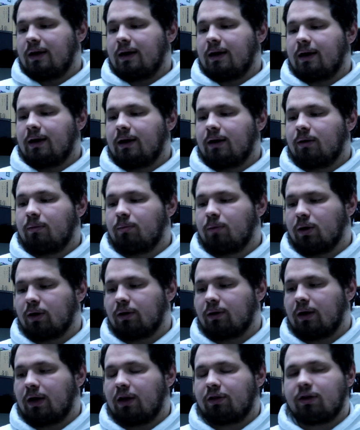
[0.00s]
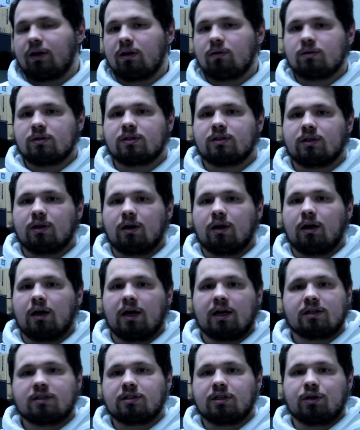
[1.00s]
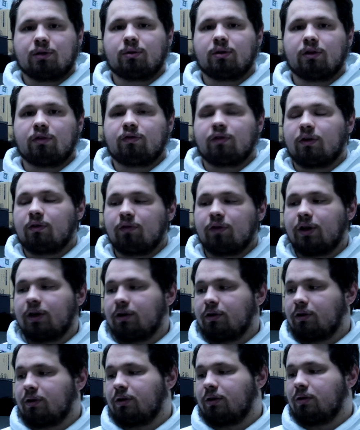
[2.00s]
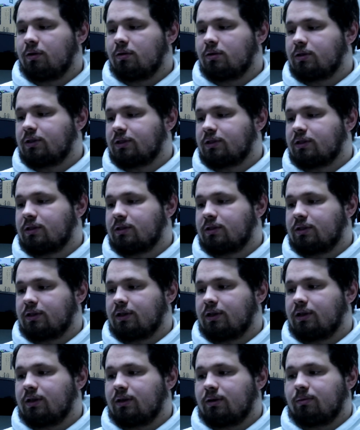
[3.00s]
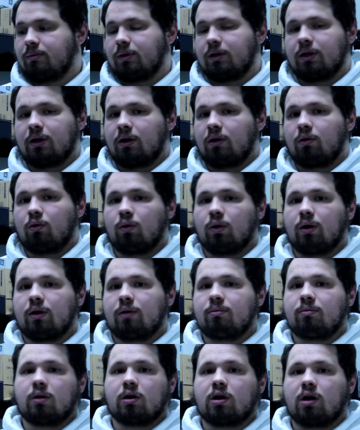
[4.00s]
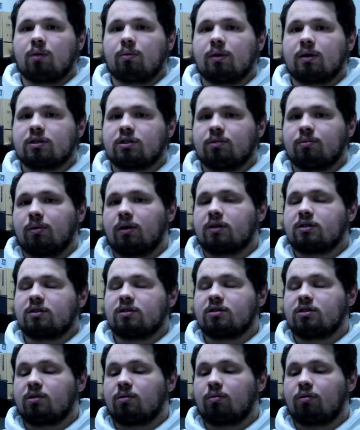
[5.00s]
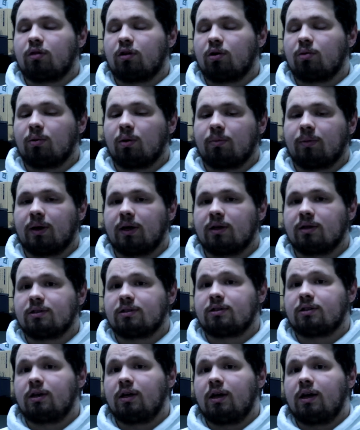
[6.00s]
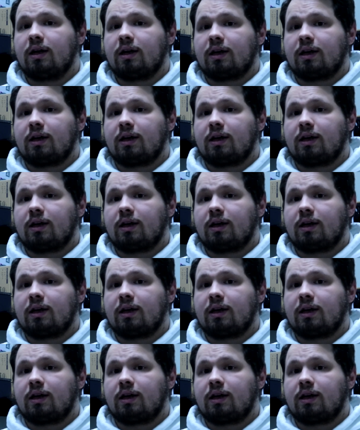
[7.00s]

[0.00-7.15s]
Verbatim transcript: um, but I thought it was honestly a really fun video to do just to see, you know, what a couple extra bucks and some thermal paste